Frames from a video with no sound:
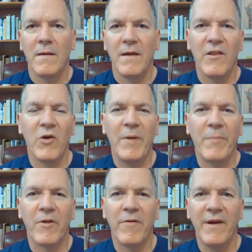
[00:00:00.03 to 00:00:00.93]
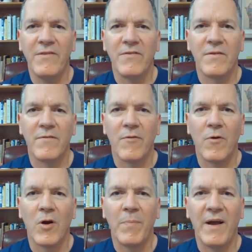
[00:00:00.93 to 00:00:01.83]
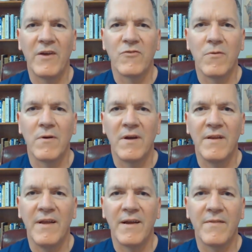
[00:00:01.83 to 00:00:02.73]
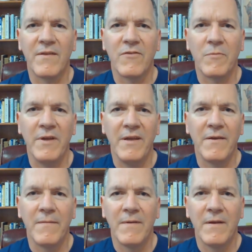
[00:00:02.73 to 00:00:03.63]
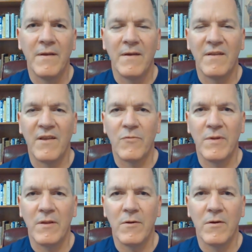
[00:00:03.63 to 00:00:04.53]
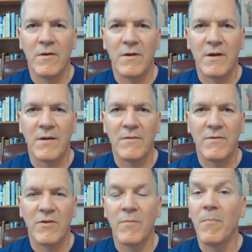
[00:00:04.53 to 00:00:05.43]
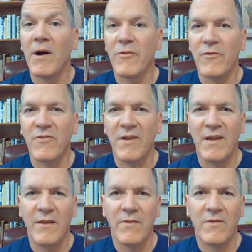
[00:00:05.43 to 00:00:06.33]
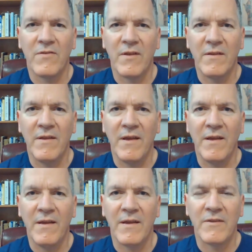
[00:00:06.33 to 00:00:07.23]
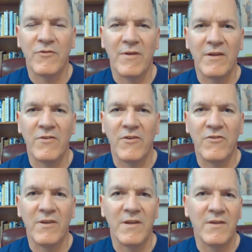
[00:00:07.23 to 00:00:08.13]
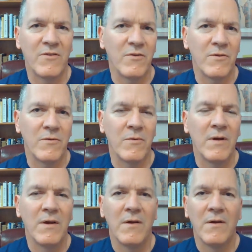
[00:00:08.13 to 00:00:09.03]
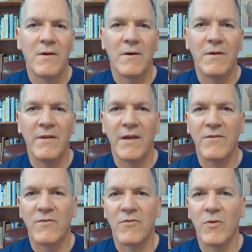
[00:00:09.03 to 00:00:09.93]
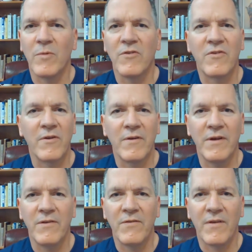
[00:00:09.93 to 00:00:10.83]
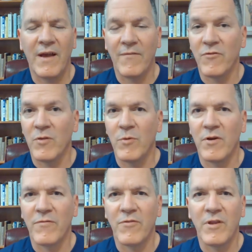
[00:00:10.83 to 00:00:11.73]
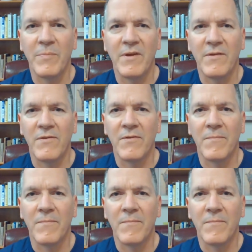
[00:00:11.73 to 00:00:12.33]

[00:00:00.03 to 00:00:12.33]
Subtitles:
Hello, people of grace, for our Pastoral Connect this week. And as we look to Mother's Day this Sunday and transitioning into our next sermon series after the book of Philippians,